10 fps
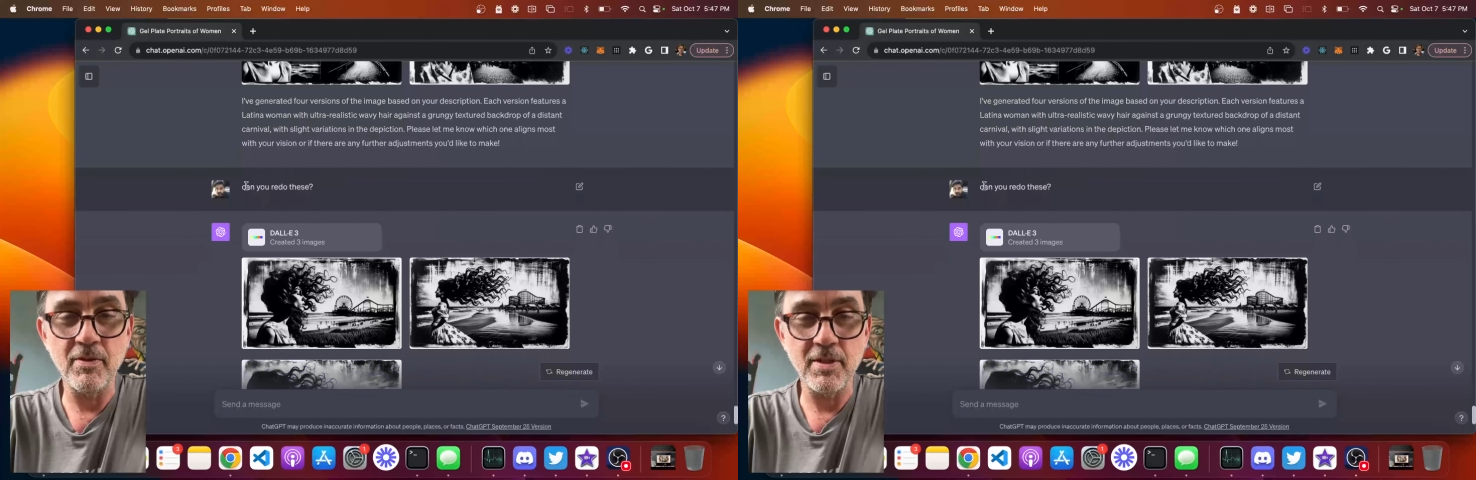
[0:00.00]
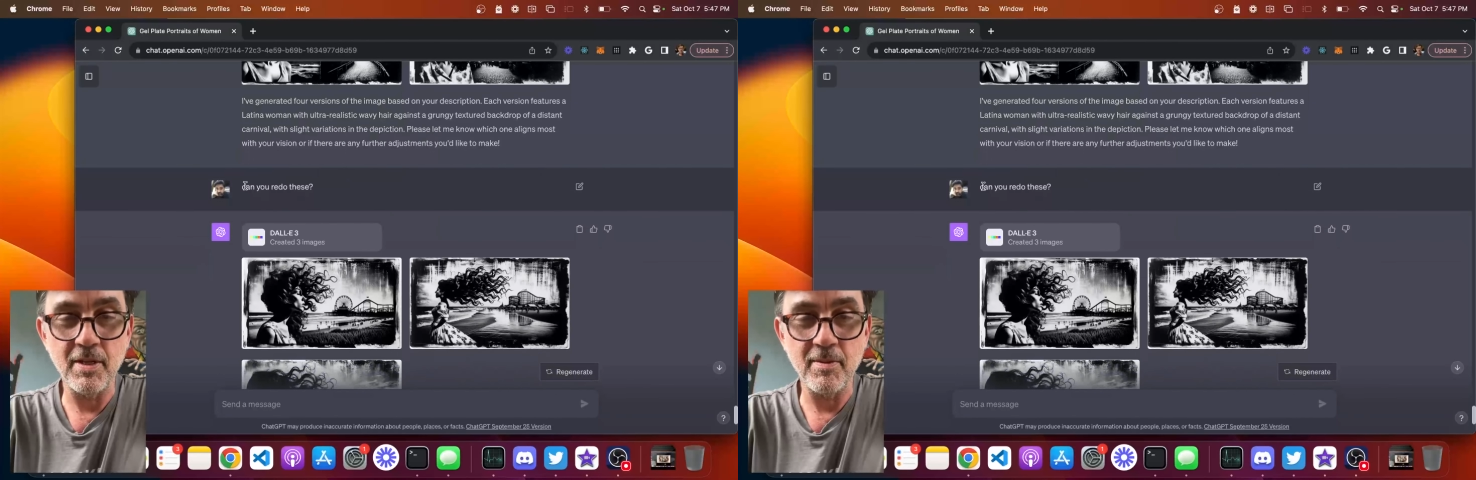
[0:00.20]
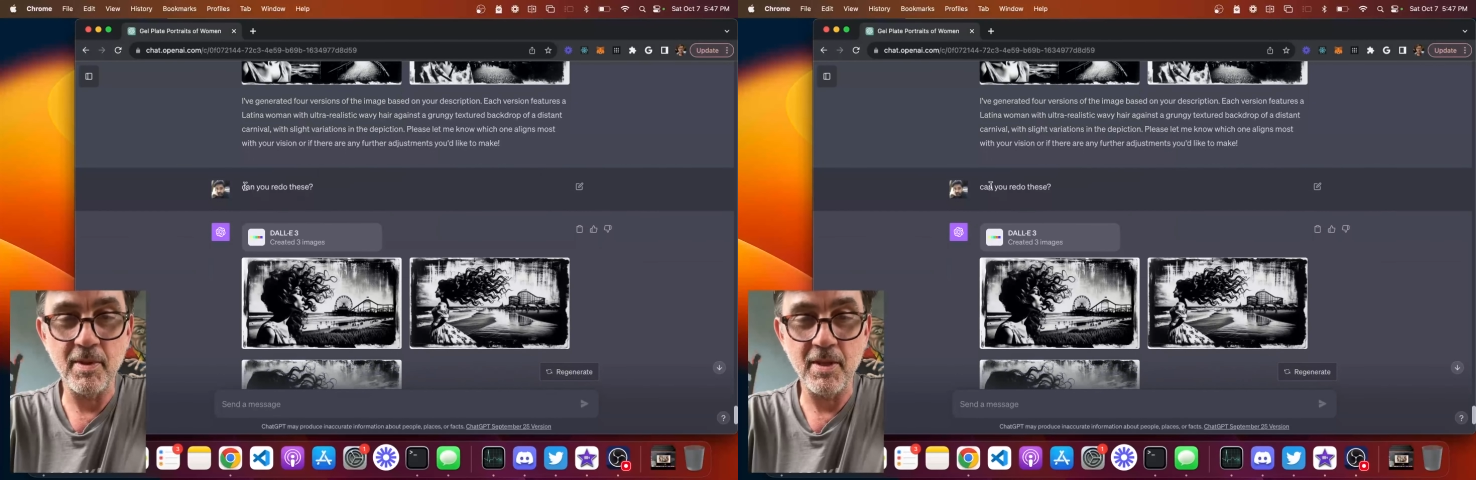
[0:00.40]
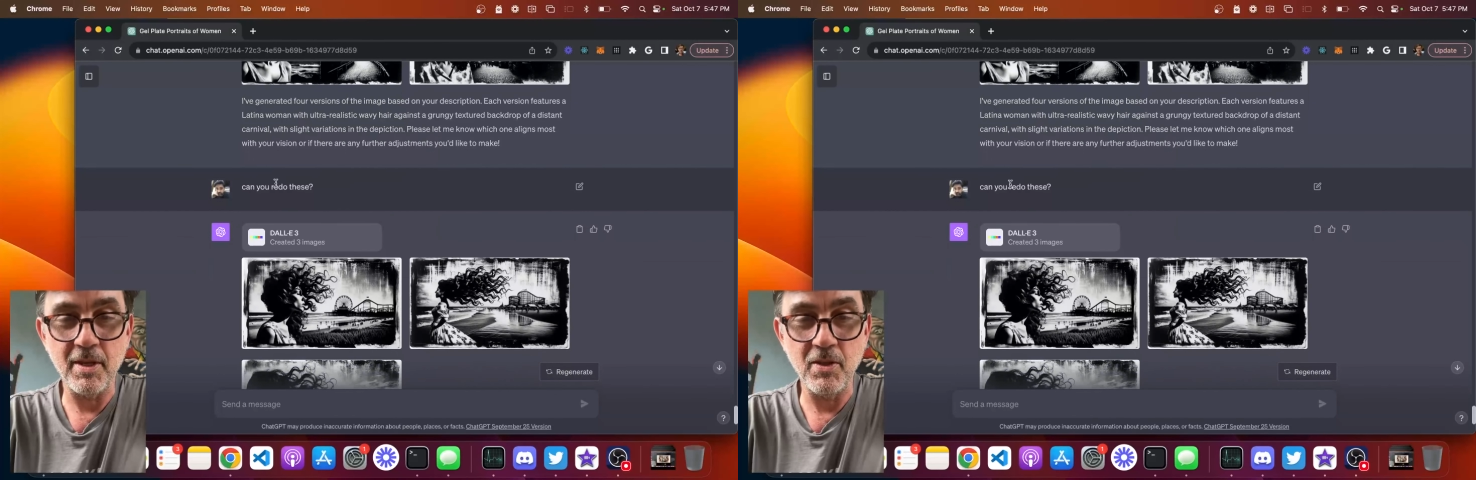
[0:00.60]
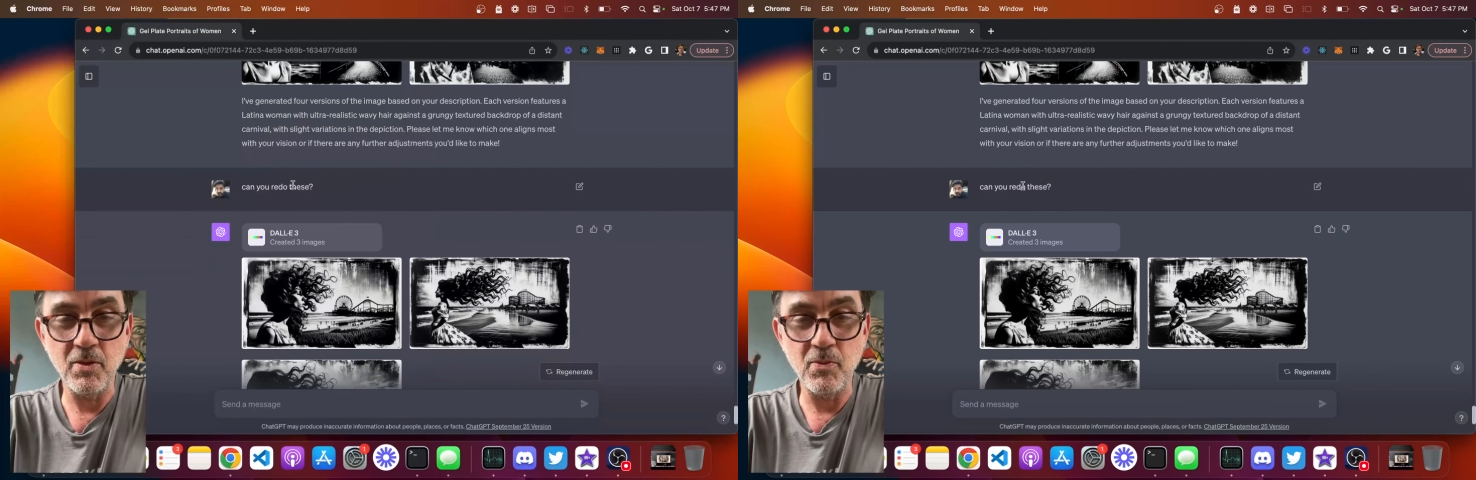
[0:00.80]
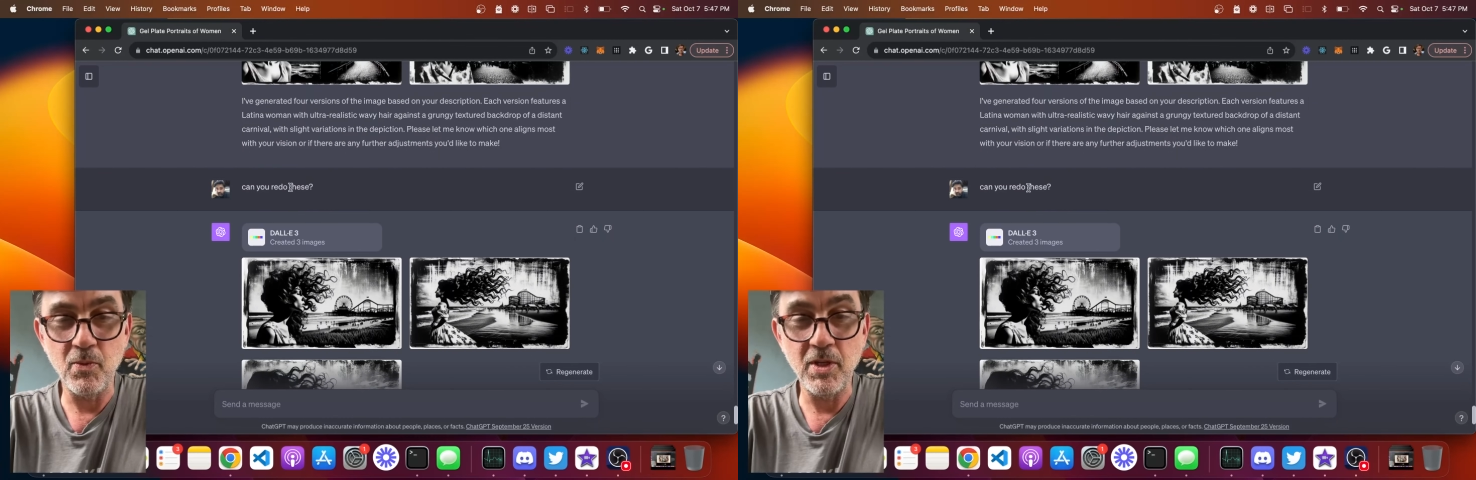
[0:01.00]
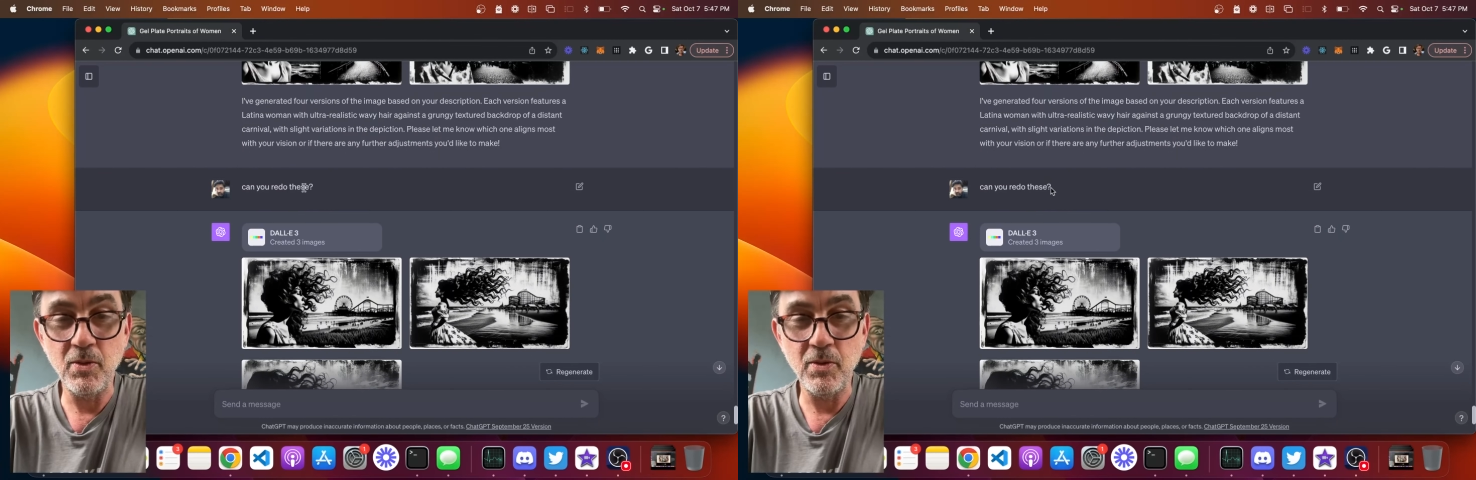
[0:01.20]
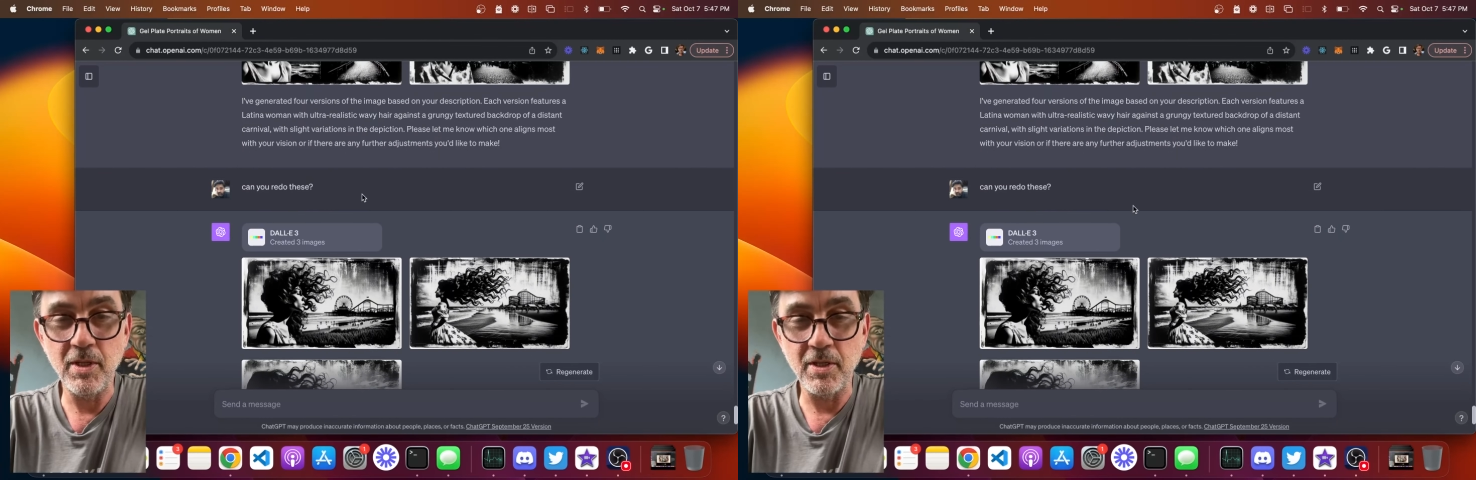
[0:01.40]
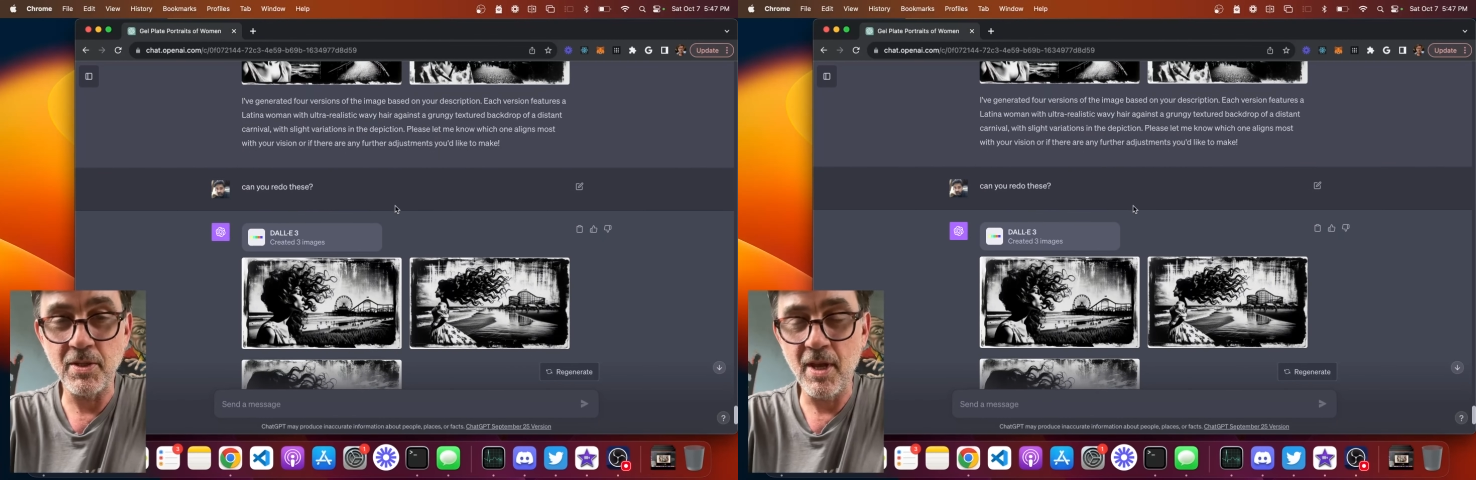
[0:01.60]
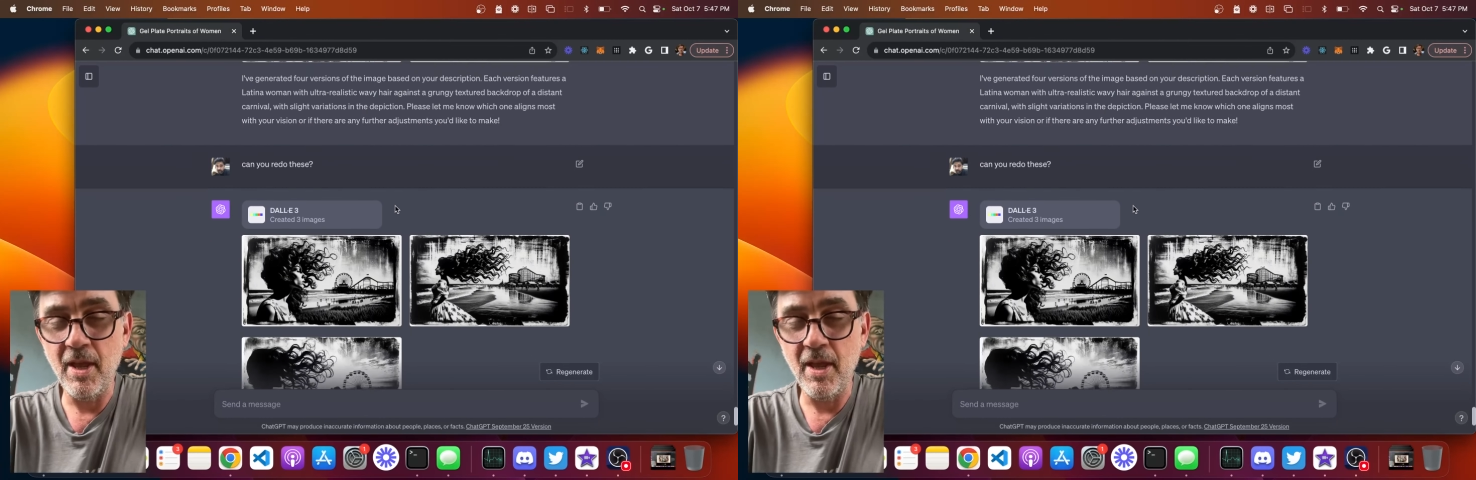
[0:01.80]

say something like, can you redo these,